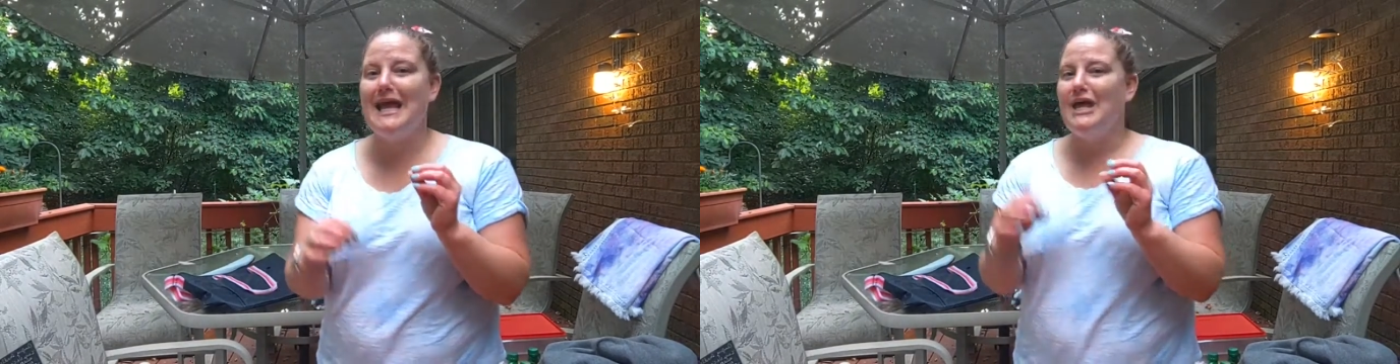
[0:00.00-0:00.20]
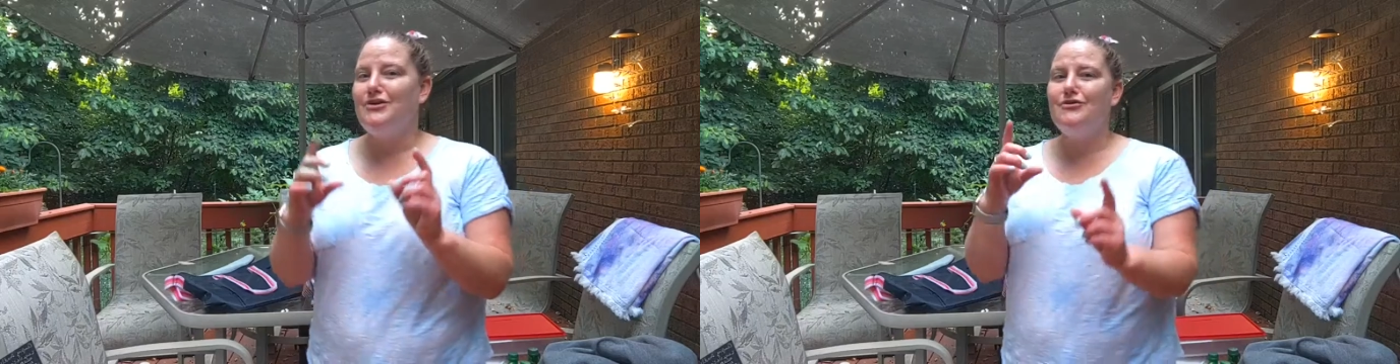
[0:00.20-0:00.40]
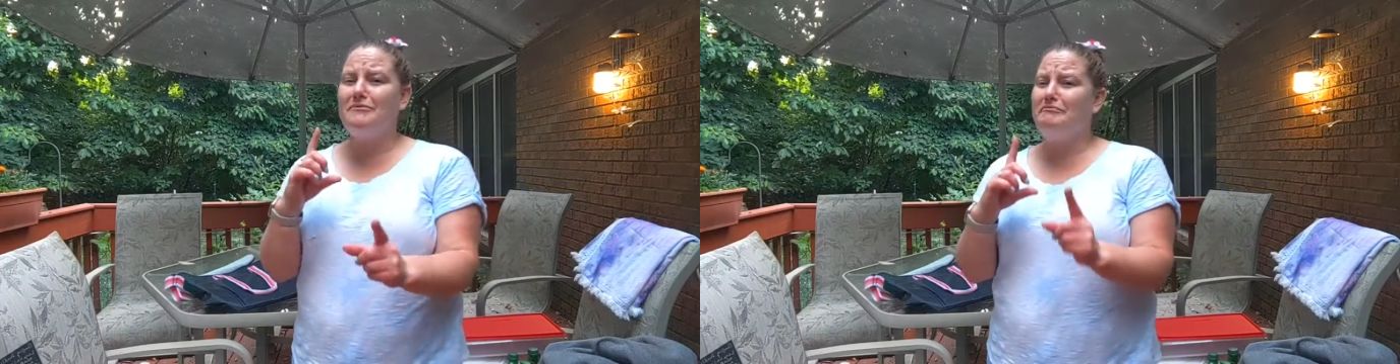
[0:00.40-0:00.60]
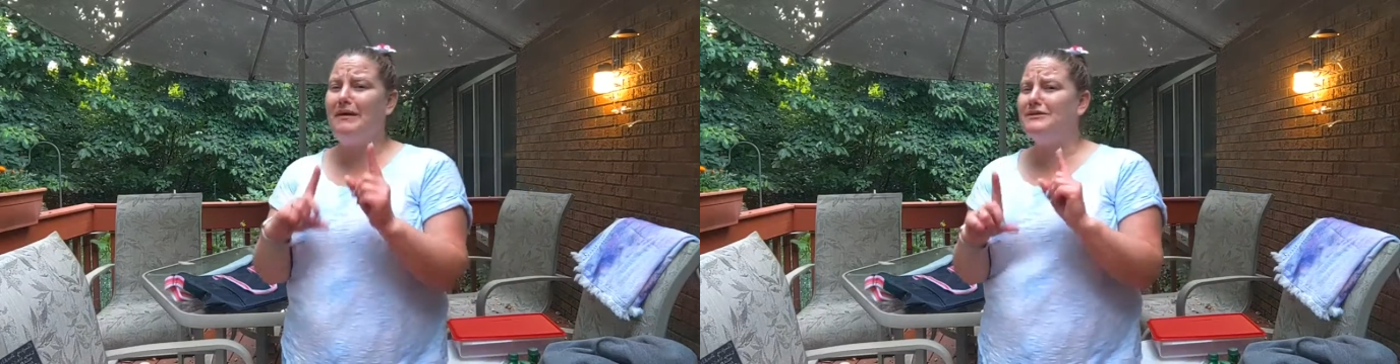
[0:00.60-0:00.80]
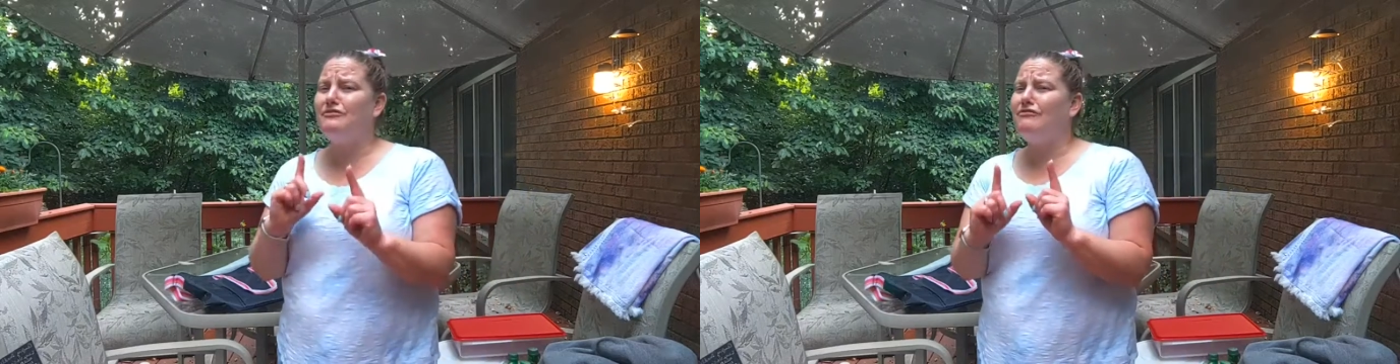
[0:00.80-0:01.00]
you can
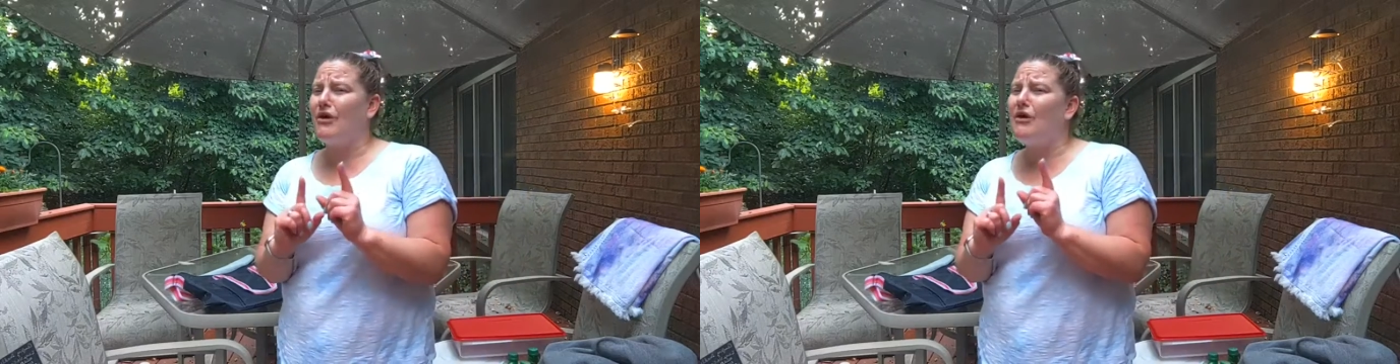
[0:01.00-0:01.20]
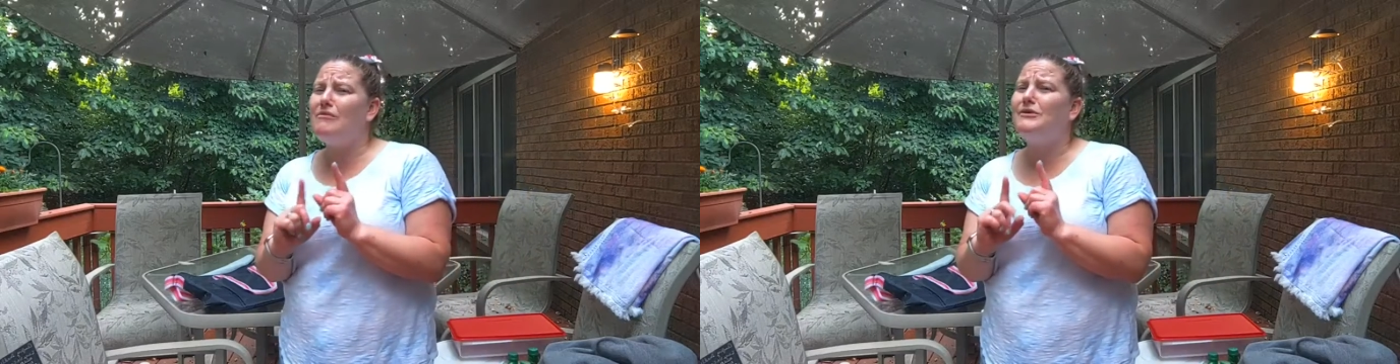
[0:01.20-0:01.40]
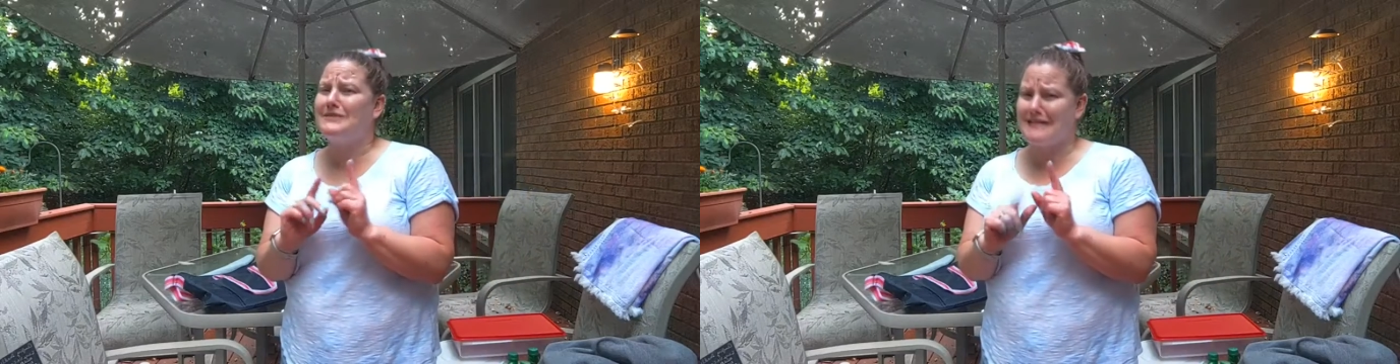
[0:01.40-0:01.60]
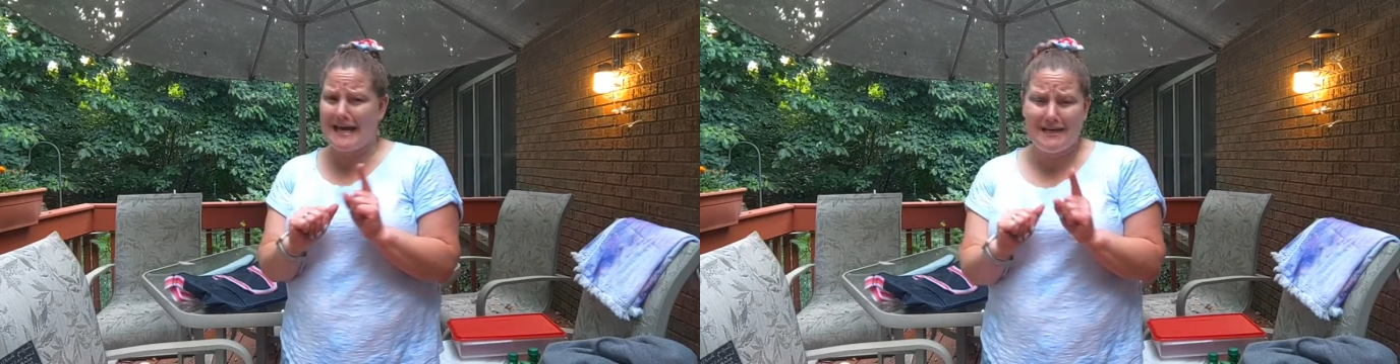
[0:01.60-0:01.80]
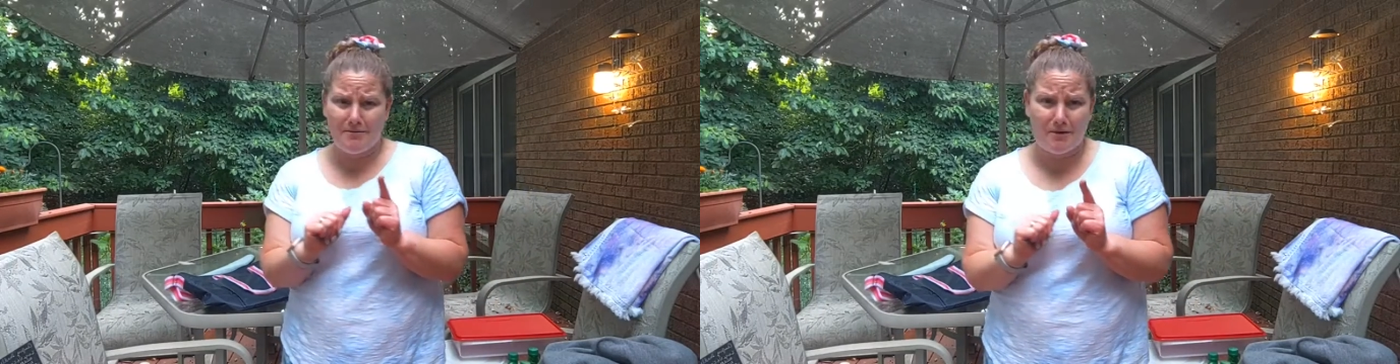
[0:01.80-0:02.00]
bundle for almost
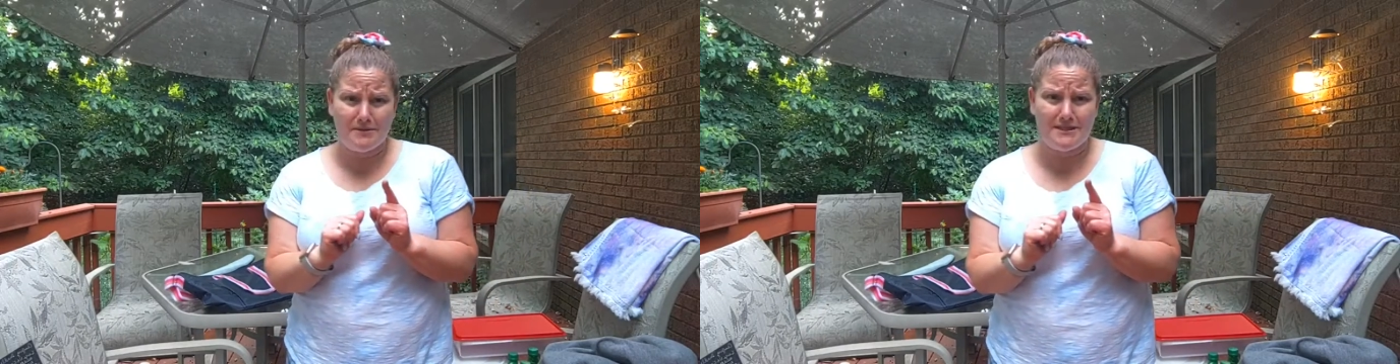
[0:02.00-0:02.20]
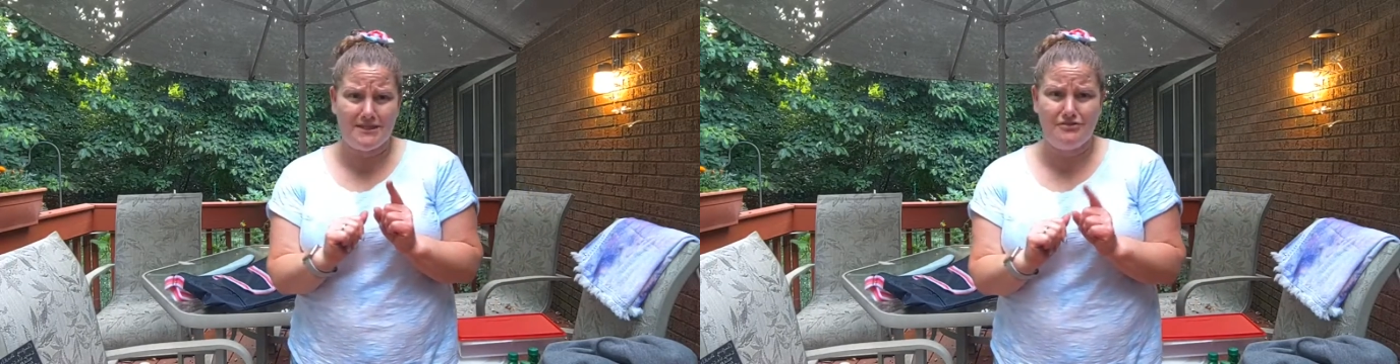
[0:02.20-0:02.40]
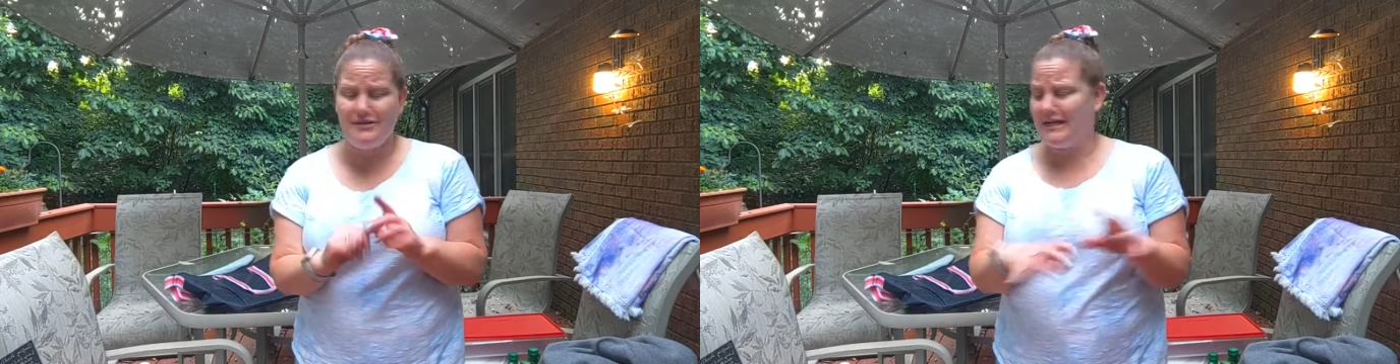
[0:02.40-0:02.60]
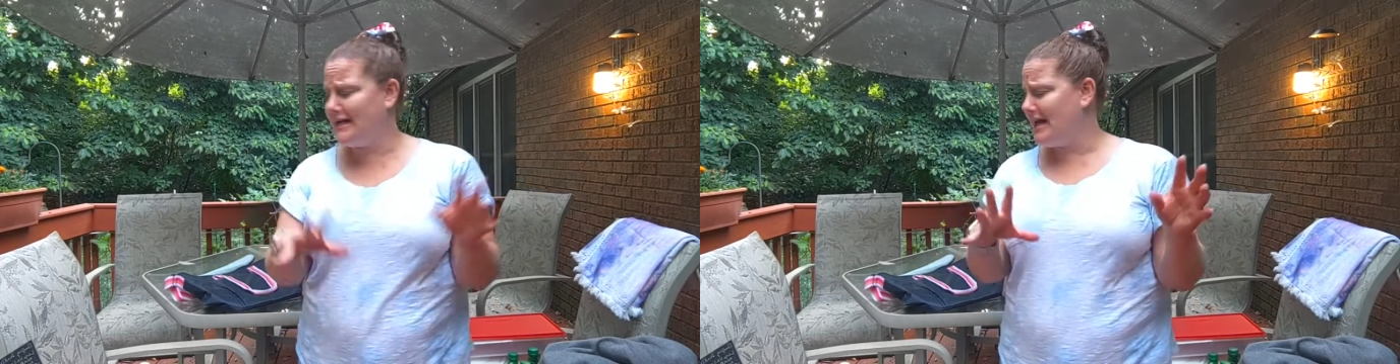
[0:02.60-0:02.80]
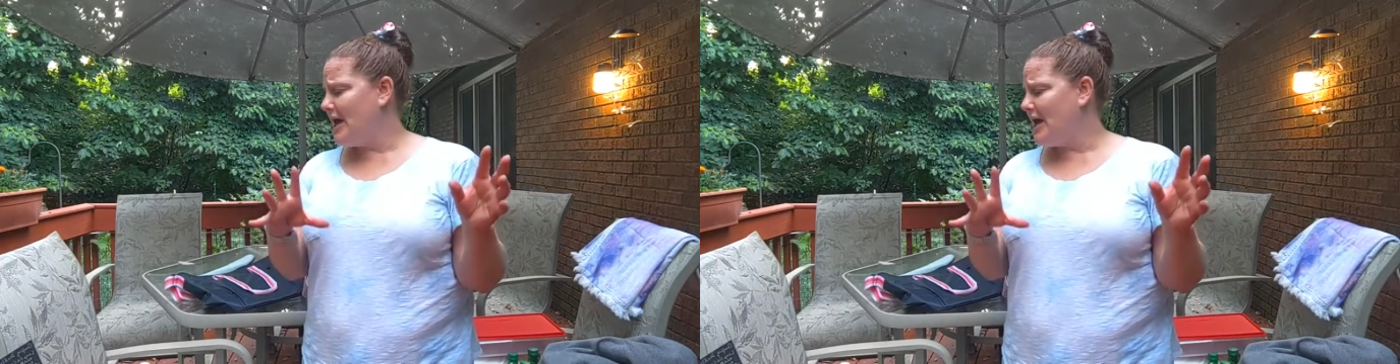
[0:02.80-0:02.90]
any purpose that you need,